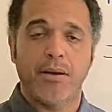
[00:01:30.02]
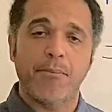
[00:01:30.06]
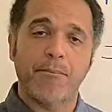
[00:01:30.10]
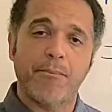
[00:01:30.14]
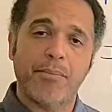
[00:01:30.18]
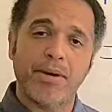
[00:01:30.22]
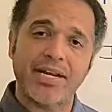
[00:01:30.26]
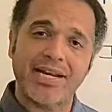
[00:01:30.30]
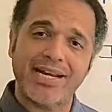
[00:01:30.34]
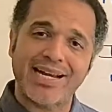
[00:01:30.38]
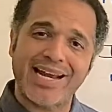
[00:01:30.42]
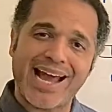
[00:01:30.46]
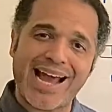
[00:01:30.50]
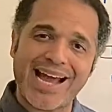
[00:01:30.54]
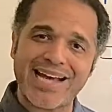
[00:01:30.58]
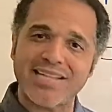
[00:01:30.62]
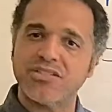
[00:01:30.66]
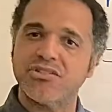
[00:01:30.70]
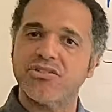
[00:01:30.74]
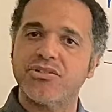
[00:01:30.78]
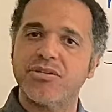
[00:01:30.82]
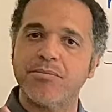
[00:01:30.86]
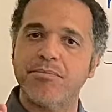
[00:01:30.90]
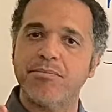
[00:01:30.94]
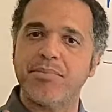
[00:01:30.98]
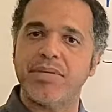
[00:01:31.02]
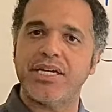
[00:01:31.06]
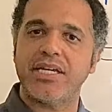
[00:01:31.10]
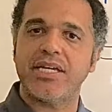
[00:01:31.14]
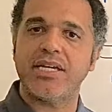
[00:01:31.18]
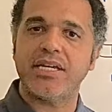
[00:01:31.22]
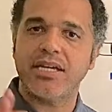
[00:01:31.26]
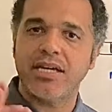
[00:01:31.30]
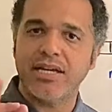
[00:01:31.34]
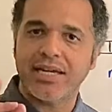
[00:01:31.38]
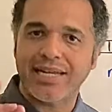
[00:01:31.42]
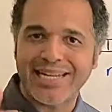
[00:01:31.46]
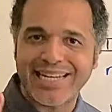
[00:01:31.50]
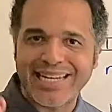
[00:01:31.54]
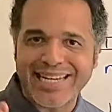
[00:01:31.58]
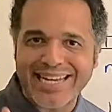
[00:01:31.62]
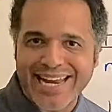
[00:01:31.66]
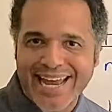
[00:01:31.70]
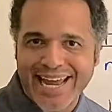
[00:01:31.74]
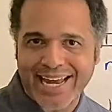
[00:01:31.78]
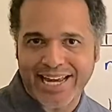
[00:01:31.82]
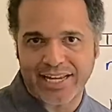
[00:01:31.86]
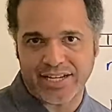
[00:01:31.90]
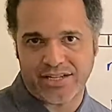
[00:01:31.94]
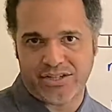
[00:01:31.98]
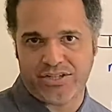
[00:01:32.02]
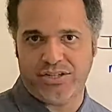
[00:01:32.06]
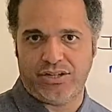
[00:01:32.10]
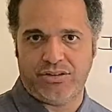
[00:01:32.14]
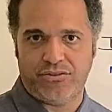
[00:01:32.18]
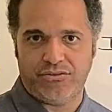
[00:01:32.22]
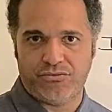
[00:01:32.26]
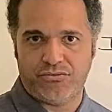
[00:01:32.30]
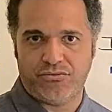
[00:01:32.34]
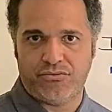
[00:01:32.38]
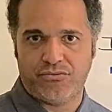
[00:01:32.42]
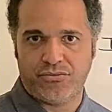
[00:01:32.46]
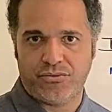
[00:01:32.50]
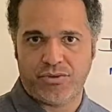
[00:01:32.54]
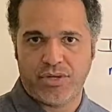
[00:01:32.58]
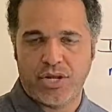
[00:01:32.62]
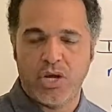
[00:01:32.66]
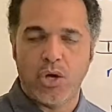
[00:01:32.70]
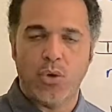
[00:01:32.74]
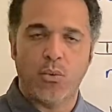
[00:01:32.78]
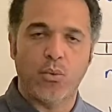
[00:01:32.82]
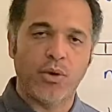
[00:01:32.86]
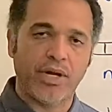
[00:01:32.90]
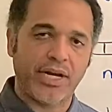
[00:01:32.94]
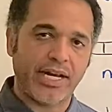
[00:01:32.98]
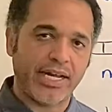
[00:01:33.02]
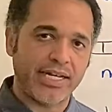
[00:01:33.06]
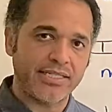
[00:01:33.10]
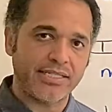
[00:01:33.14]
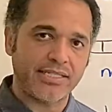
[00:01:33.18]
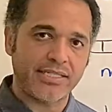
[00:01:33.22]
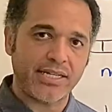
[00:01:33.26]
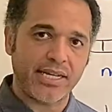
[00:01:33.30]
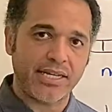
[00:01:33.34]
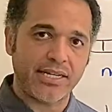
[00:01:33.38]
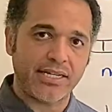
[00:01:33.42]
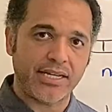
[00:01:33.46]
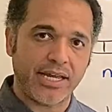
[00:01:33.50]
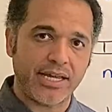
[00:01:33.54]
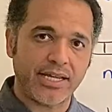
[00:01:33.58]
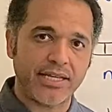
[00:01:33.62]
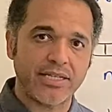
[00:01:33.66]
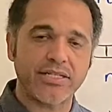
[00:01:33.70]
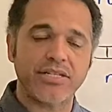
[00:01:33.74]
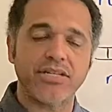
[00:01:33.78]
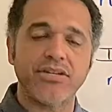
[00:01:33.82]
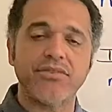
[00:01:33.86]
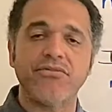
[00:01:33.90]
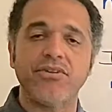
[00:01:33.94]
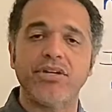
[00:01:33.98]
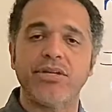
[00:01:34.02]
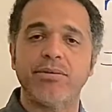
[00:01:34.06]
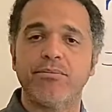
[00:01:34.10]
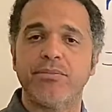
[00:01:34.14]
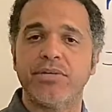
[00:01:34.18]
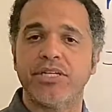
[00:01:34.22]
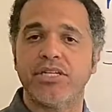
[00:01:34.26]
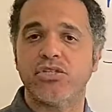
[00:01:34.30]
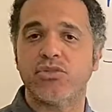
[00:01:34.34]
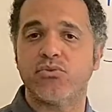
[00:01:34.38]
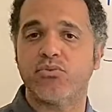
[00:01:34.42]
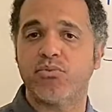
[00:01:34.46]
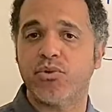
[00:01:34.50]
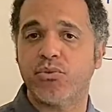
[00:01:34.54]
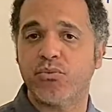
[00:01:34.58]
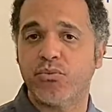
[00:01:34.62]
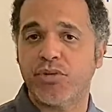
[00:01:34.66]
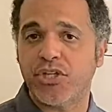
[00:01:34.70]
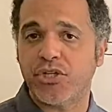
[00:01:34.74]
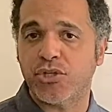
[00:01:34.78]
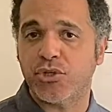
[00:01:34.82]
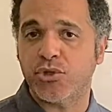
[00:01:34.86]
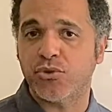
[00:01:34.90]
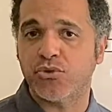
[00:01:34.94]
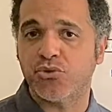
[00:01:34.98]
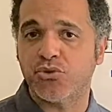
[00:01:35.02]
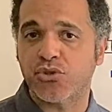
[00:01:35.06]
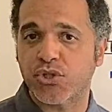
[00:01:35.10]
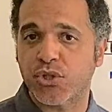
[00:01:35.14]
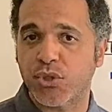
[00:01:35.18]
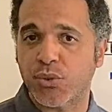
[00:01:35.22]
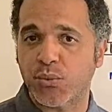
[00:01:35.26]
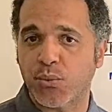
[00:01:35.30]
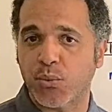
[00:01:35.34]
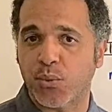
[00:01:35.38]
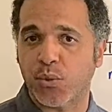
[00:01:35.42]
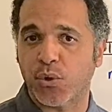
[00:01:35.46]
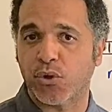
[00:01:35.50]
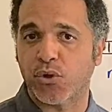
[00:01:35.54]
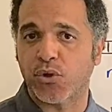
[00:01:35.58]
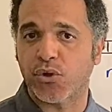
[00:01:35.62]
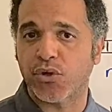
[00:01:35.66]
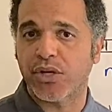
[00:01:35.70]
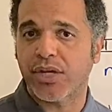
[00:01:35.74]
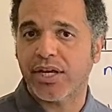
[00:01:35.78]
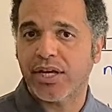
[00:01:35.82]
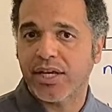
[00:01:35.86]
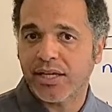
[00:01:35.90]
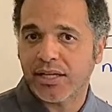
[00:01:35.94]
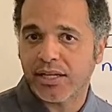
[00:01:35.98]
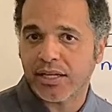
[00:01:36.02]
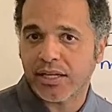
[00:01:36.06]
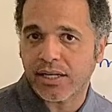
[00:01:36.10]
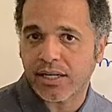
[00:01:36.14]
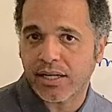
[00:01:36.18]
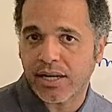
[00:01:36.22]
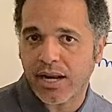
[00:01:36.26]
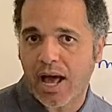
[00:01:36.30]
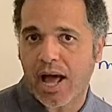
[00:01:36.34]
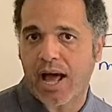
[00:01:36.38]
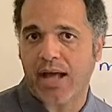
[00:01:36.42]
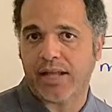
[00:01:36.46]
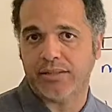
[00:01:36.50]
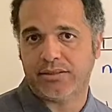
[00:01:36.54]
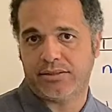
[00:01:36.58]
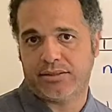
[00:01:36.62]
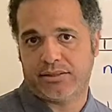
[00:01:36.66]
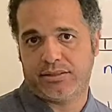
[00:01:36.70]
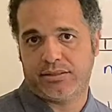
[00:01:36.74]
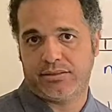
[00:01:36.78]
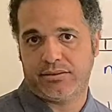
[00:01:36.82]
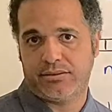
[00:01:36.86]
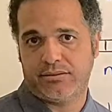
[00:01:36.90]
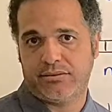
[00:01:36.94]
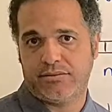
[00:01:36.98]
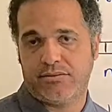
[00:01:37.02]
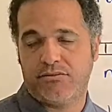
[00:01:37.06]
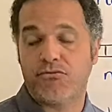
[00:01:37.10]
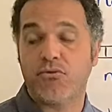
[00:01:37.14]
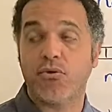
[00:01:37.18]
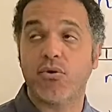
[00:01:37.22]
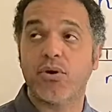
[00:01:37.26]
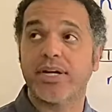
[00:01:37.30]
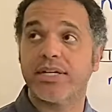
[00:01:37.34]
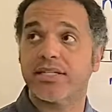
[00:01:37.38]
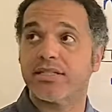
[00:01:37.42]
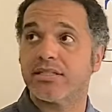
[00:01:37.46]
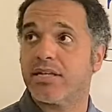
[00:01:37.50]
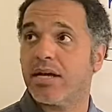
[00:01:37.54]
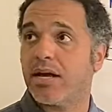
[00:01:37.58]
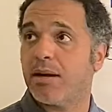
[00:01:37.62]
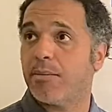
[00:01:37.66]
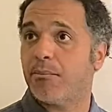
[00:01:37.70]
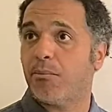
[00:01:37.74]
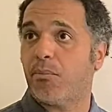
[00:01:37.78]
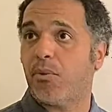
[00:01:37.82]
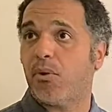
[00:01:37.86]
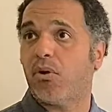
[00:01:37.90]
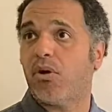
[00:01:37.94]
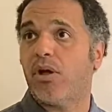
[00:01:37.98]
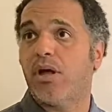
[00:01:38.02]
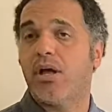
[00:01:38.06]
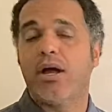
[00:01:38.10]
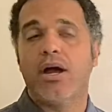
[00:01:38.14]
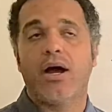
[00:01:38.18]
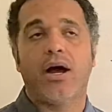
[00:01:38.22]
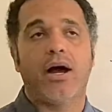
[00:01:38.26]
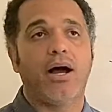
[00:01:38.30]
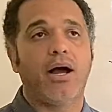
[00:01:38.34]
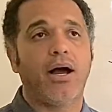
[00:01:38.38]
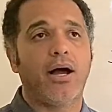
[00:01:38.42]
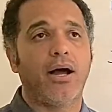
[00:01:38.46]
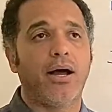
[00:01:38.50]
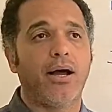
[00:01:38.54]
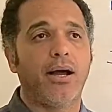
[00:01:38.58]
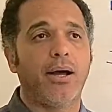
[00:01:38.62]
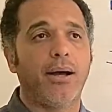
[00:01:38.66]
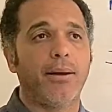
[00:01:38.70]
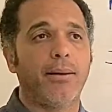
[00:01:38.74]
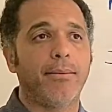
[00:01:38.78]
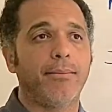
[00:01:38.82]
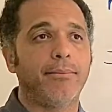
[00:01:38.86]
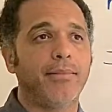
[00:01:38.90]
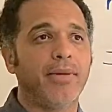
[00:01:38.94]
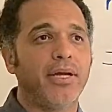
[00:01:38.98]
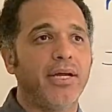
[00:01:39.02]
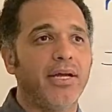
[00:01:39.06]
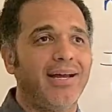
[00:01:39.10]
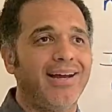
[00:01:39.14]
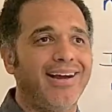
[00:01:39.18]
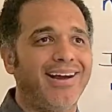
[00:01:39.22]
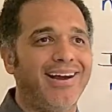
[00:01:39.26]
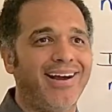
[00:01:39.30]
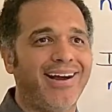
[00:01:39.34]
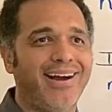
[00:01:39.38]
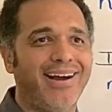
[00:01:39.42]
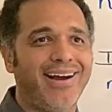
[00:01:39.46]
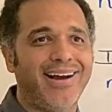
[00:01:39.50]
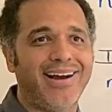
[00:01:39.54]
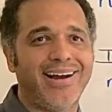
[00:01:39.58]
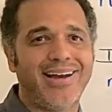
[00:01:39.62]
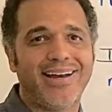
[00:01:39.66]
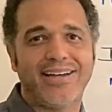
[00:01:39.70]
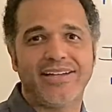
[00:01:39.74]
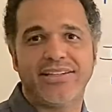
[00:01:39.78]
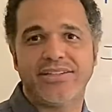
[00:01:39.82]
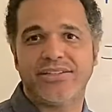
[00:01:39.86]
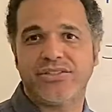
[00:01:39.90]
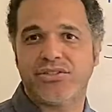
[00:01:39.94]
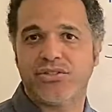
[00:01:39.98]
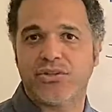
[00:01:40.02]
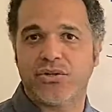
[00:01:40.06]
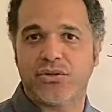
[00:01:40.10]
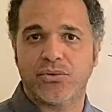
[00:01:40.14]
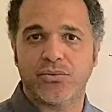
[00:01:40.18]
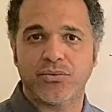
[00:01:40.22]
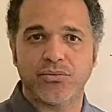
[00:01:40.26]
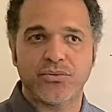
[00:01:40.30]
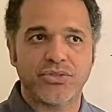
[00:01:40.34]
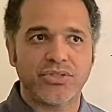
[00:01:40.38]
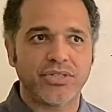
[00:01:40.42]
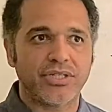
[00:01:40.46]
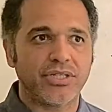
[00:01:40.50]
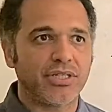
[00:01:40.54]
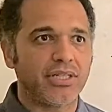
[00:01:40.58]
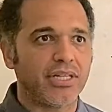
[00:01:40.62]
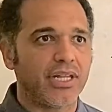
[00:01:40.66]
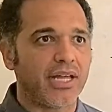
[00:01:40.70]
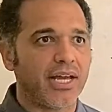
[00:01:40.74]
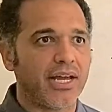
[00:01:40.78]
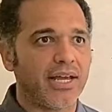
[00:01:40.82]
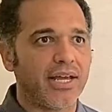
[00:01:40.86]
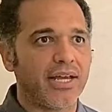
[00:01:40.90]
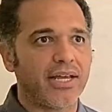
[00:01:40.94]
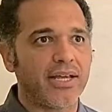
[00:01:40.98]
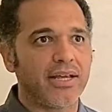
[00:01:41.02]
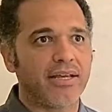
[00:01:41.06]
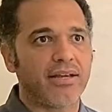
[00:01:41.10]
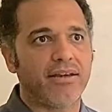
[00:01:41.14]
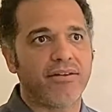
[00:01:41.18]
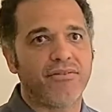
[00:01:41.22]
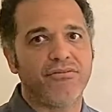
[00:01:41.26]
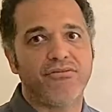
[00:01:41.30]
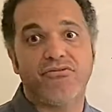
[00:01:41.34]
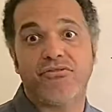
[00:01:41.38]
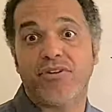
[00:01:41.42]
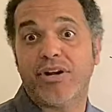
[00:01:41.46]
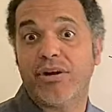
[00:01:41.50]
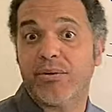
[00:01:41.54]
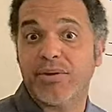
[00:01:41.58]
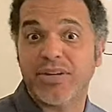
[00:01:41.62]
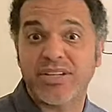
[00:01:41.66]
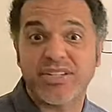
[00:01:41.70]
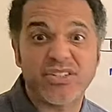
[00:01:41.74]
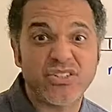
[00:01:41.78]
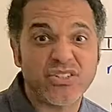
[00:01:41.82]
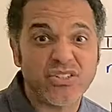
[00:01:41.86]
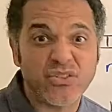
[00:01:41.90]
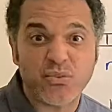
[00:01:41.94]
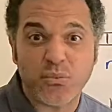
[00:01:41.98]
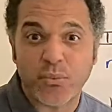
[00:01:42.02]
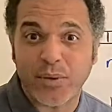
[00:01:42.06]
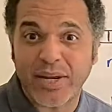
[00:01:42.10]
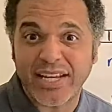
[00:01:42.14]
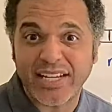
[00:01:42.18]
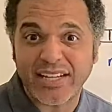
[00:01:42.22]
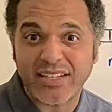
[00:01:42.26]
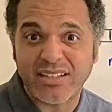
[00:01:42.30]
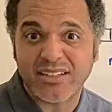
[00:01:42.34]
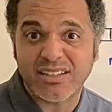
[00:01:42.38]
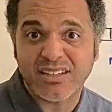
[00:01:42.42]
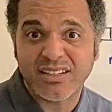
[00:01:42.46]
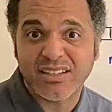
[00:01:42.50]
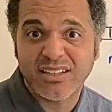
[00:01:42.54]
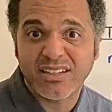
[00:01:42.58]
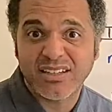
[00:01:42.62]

but it has to be negative. When I say negative, it means when we use the word not. For example, I don't like very sweet